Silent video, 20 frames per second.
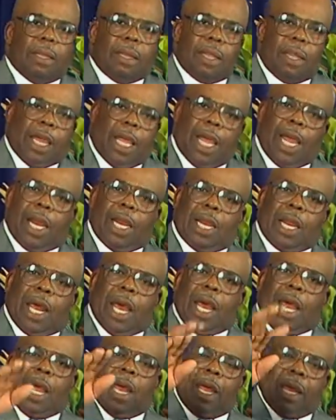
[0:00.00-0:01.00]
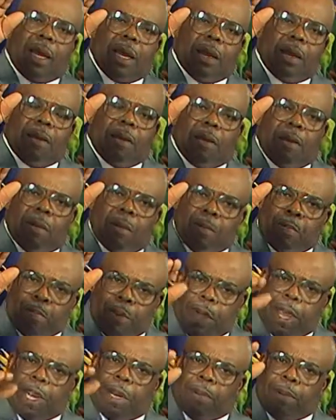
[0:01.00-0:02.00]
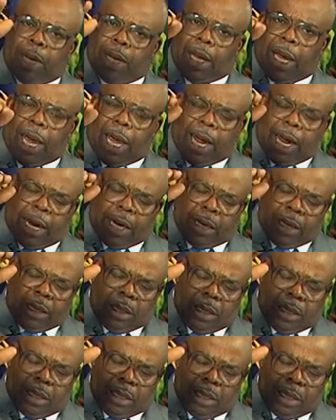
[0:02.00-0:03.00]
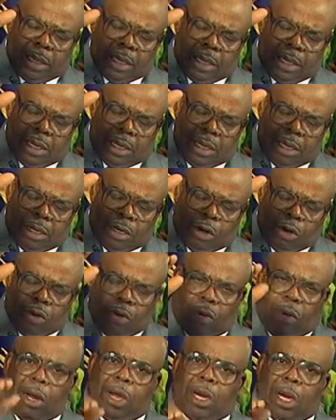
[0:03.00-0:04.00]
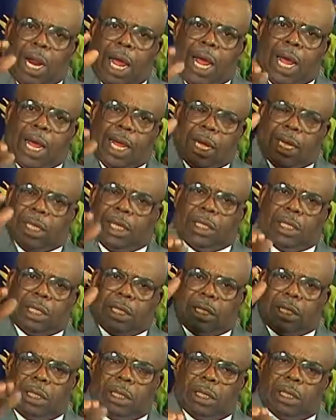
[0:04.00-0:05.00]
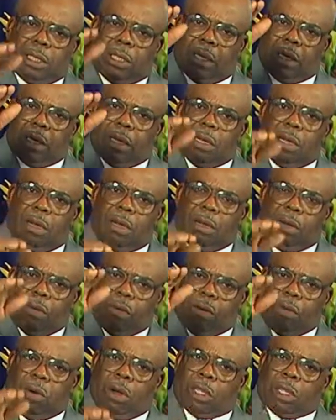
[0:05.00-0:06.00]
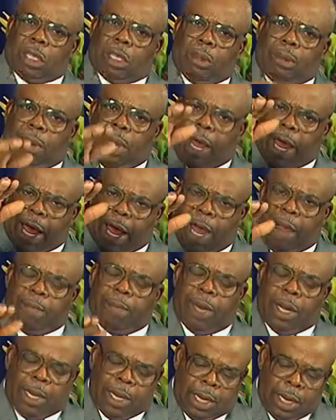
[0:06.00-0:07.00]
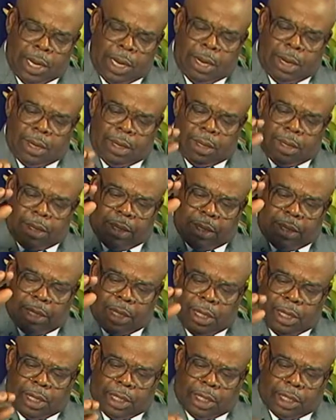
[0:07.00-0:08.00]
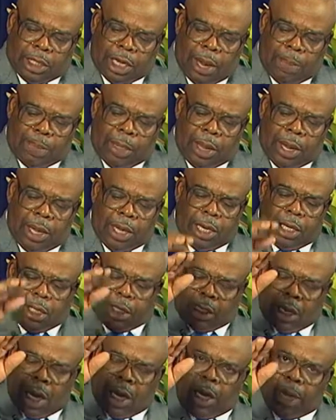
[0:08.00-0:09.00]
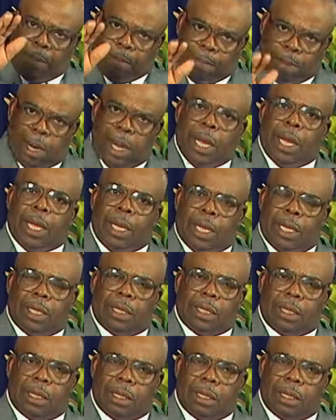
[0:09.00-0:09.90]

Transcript: then they, Peter began to realize what's happening here. Something is taking place.